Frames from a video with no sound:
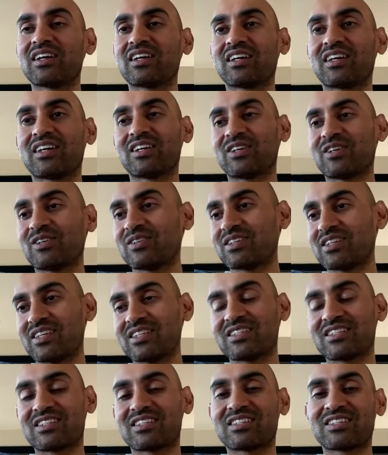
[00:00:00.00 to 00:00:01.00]
You know,
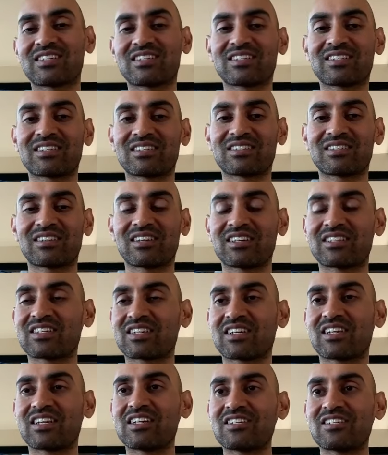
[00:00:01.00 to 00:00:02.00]
it's it's a
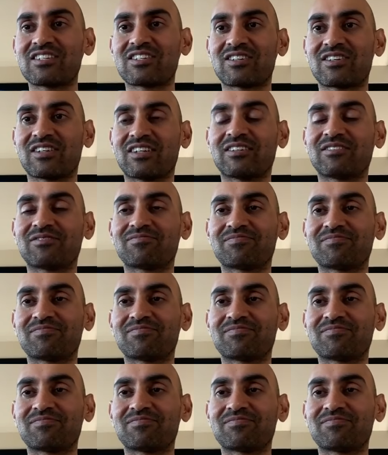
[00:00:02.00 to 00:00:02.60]
good industry.